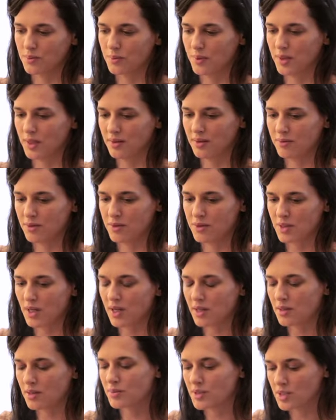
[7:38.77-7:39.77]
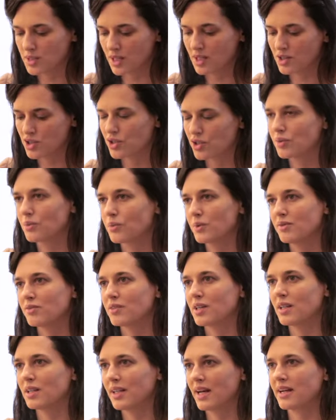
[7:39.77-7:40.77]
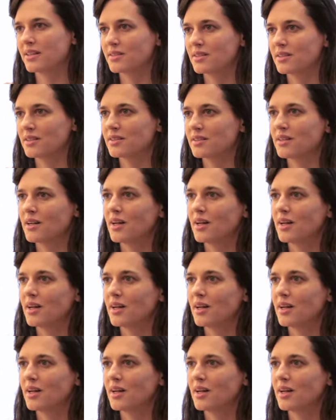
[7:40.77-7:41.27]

whatever documentation we've collected.